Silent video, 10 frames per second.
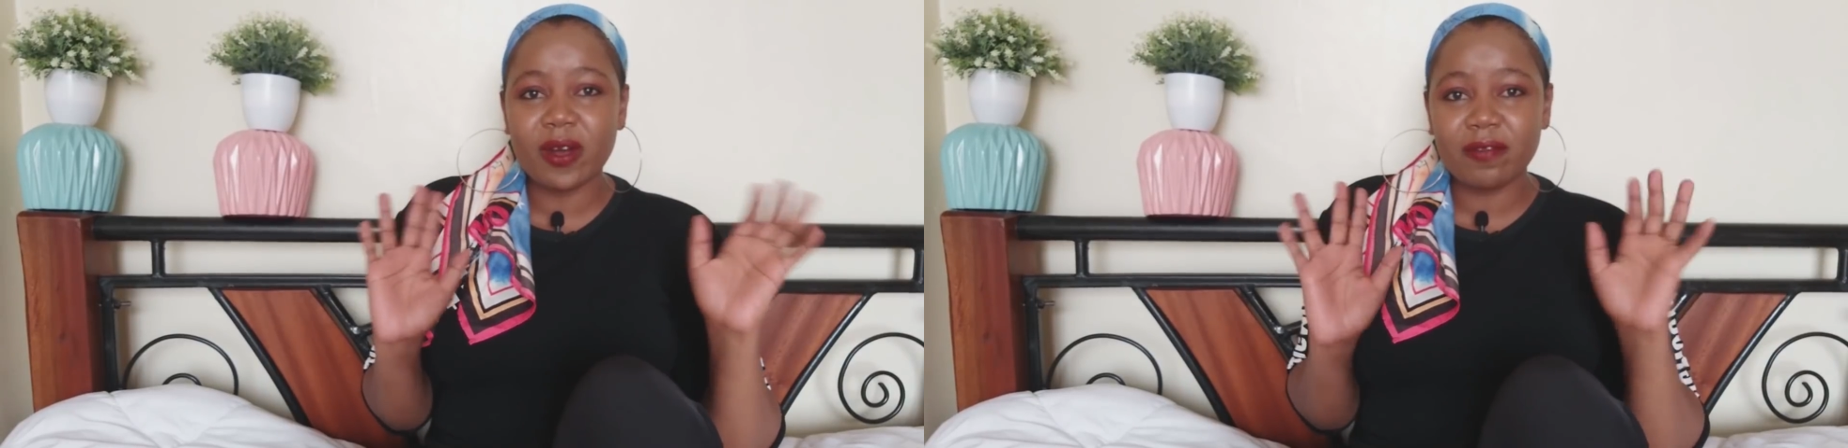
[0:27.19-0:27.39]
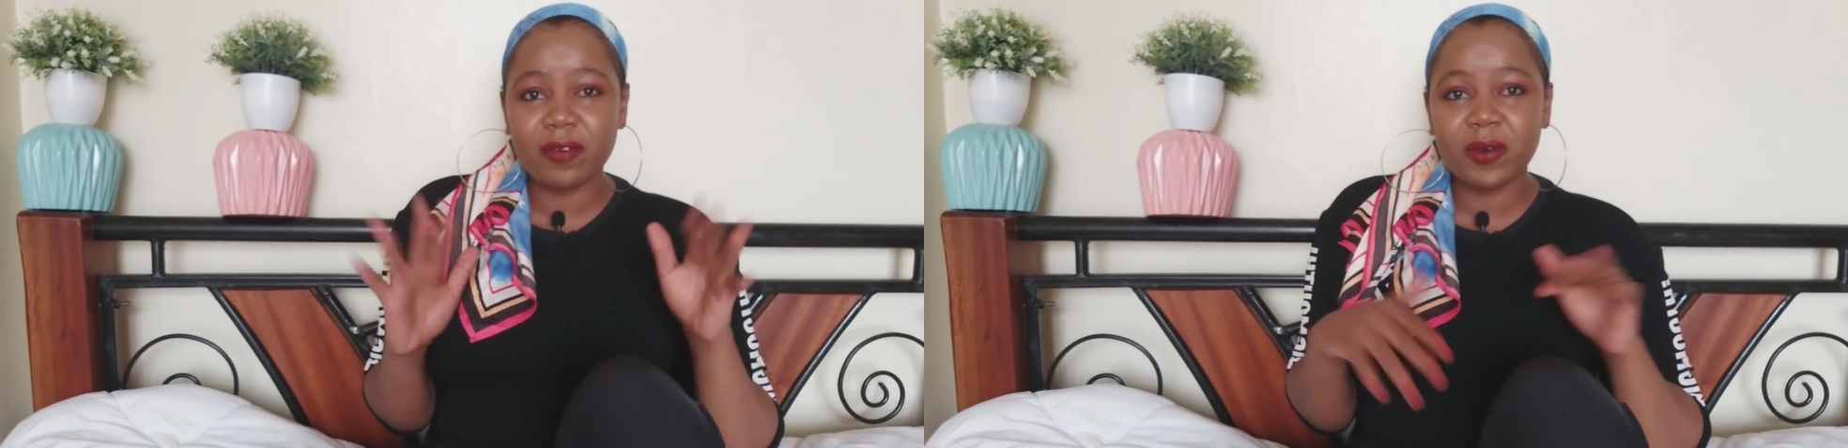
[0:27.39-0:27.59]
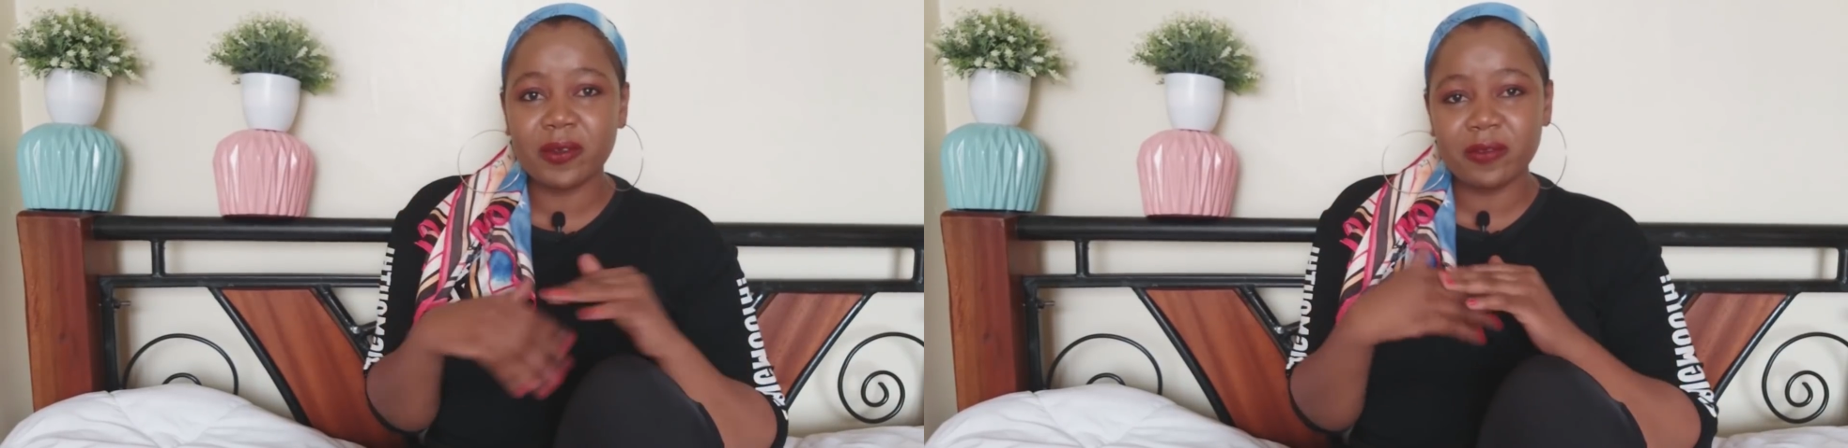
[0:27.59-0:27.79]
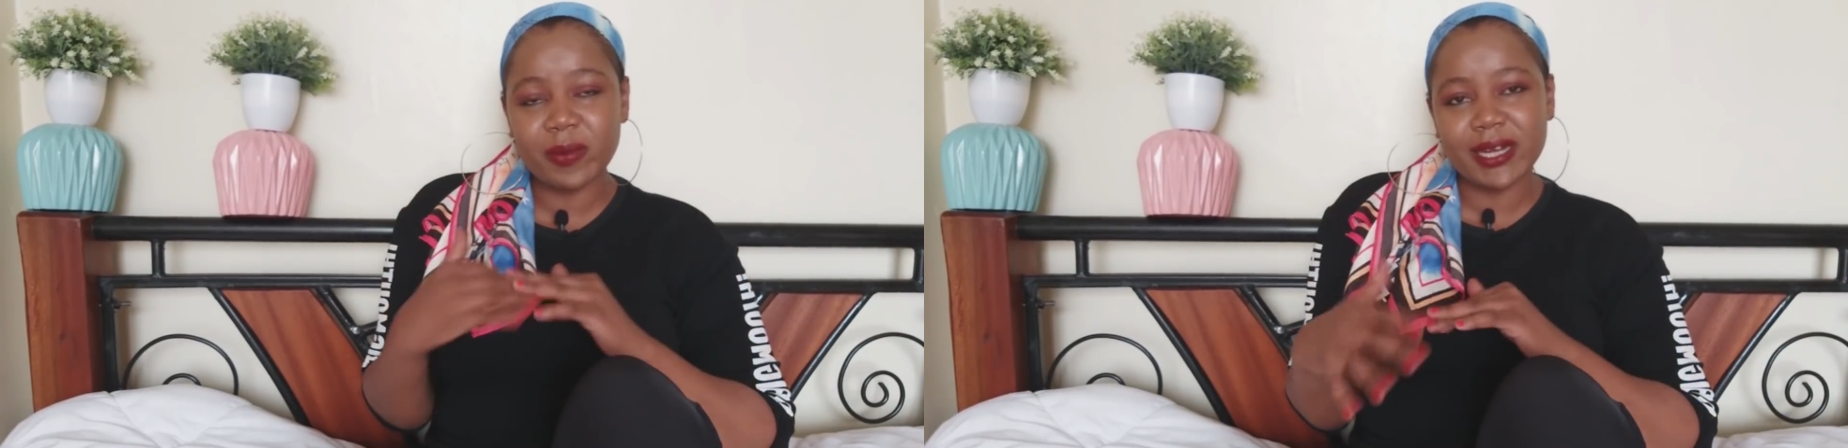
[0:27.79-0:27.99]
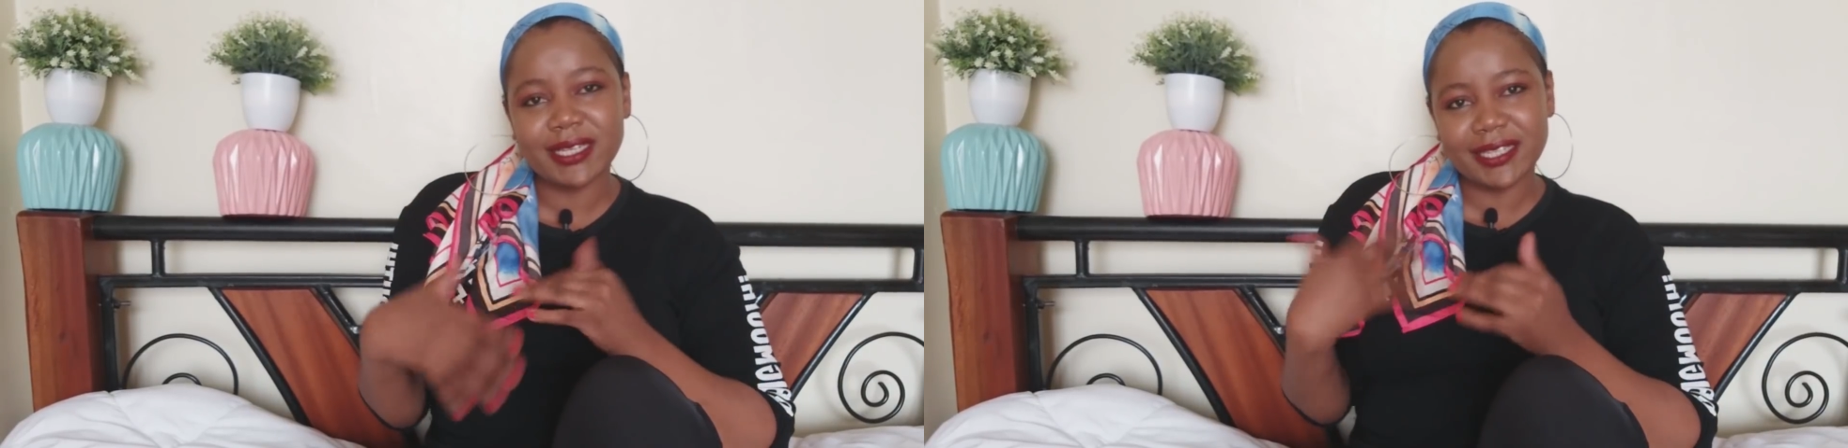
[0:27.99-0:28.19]
have always
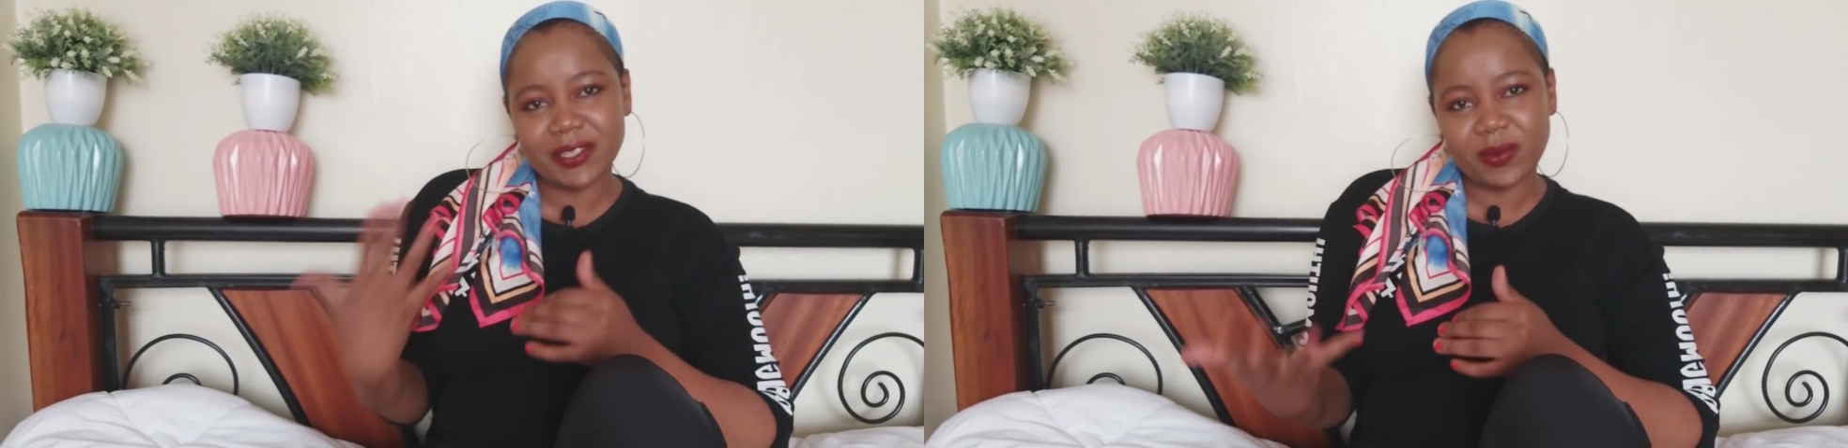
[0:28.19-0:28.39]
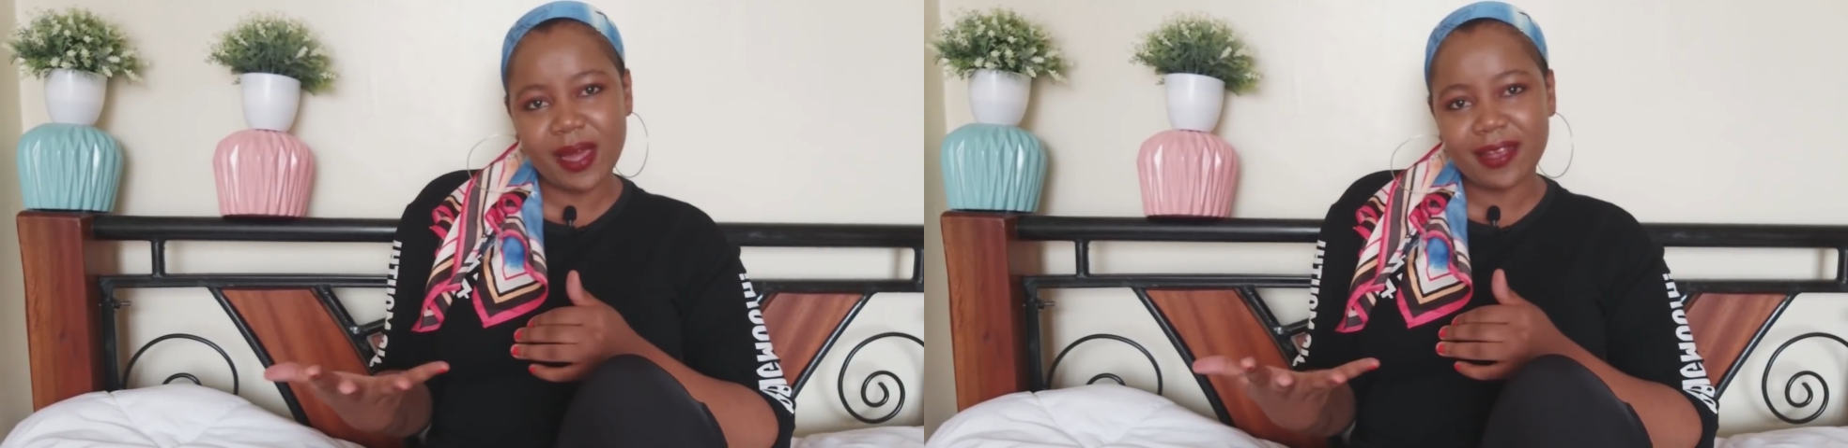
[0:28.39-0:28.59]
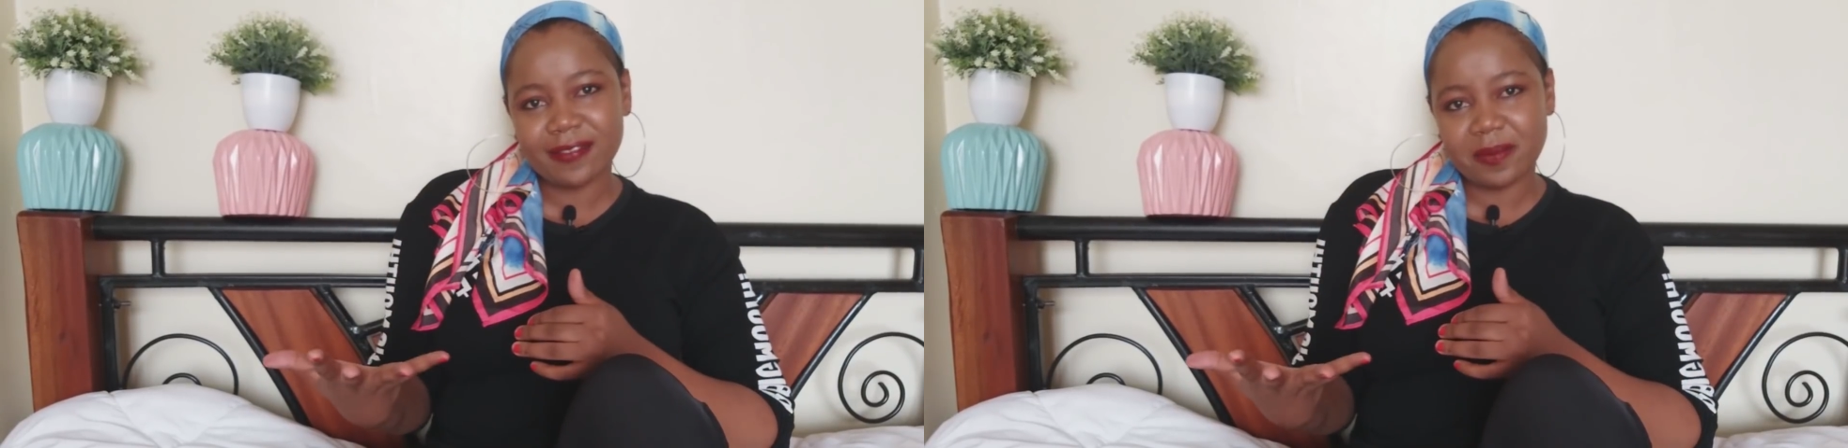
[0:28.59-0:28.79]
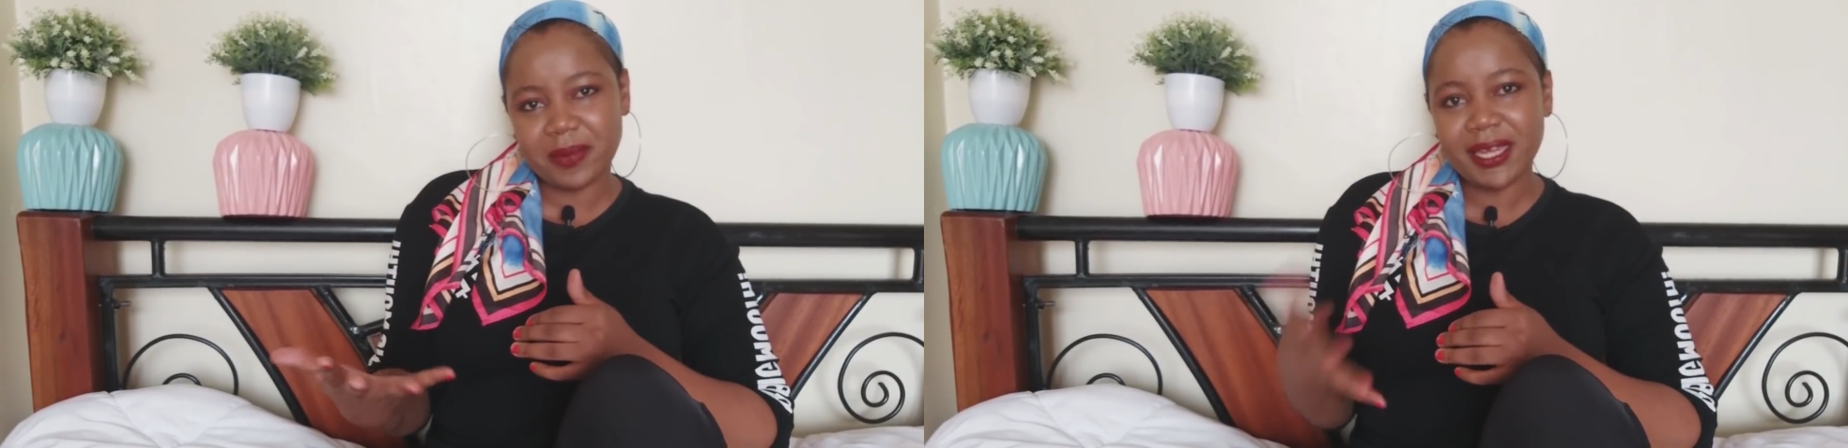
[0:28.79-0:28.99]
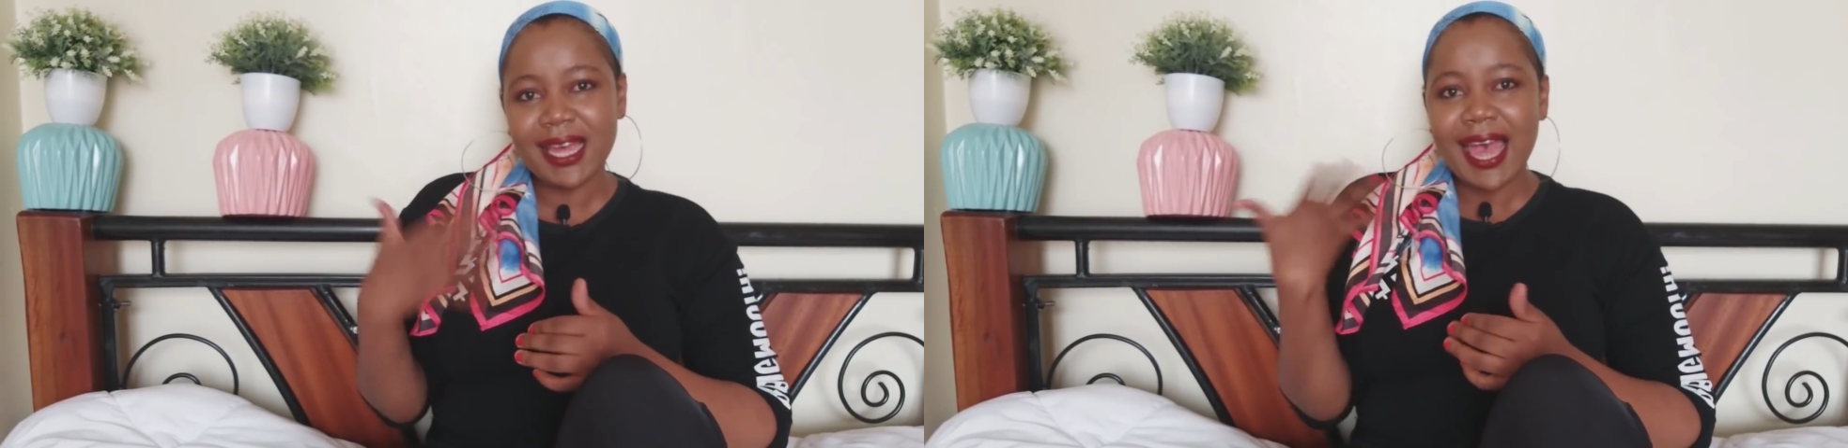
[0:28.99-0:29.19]
wanted to ask me.